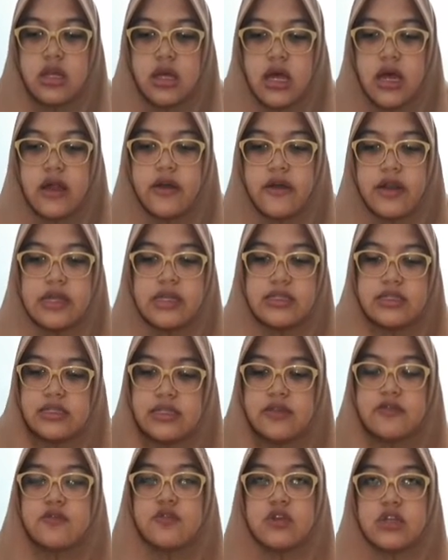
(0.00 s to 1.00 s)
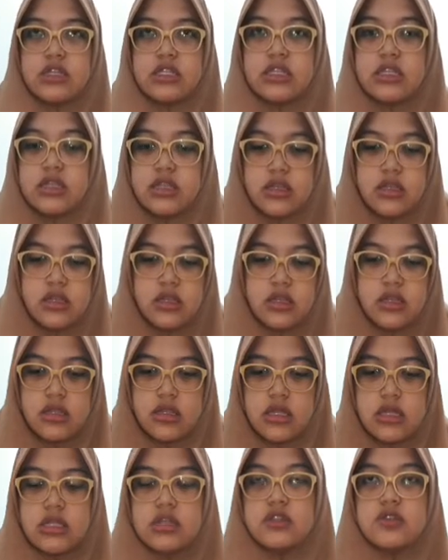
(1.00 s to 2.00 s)
arranging words
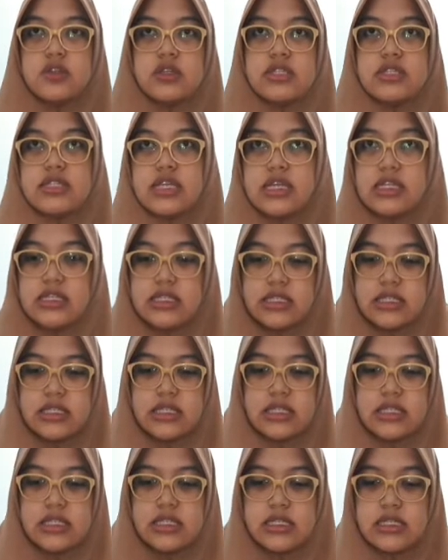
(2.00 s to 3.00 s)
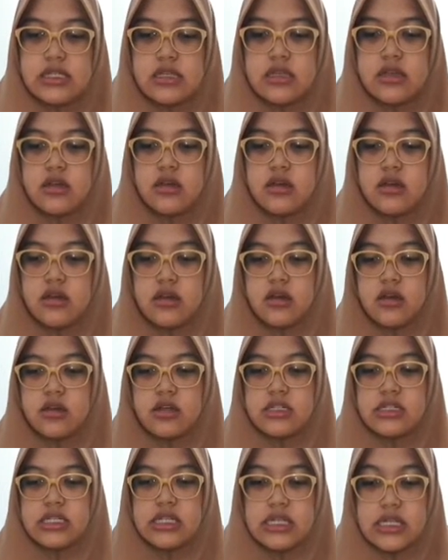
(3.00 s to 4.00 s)
into a sentence
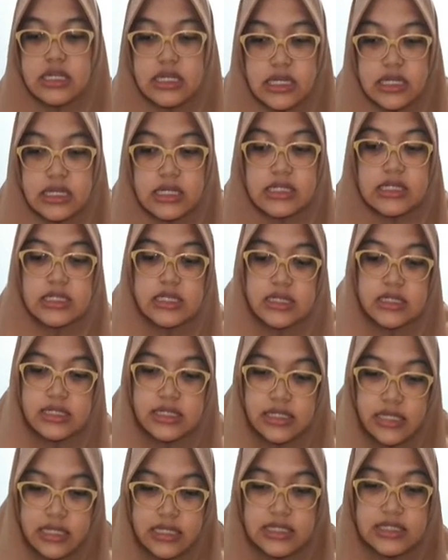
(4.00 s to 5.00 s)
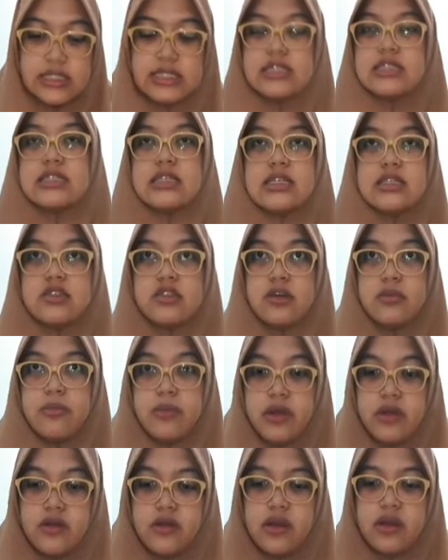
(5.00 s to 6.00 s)
or linking the sentence into a
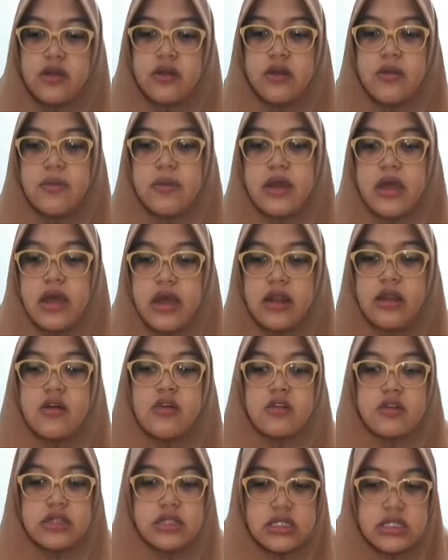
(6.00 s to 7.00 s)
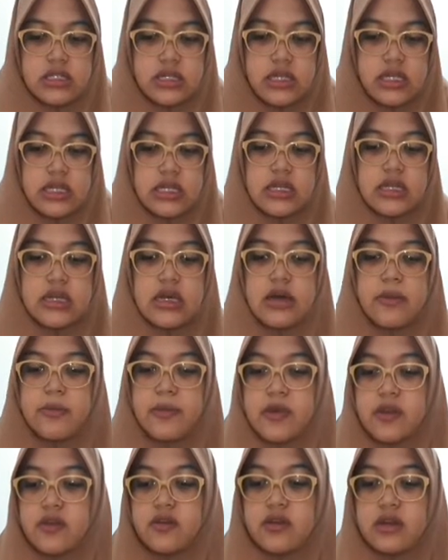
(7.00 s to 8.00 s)
paragraph and ordering a
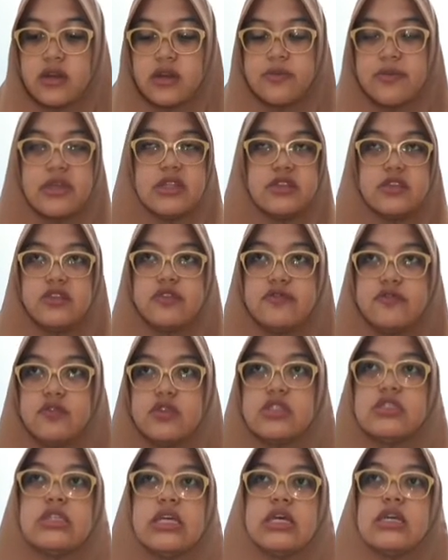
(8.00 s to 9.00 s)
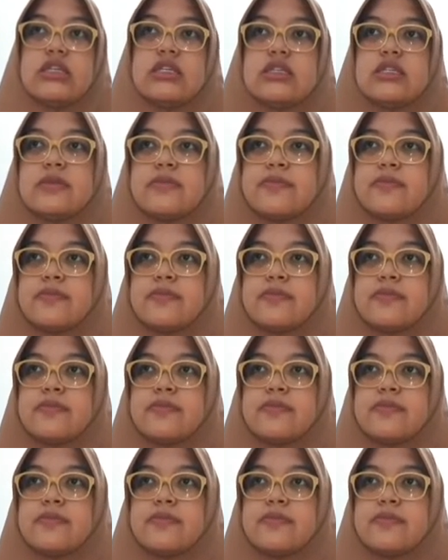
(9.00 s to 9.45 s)
paragraph into a full text.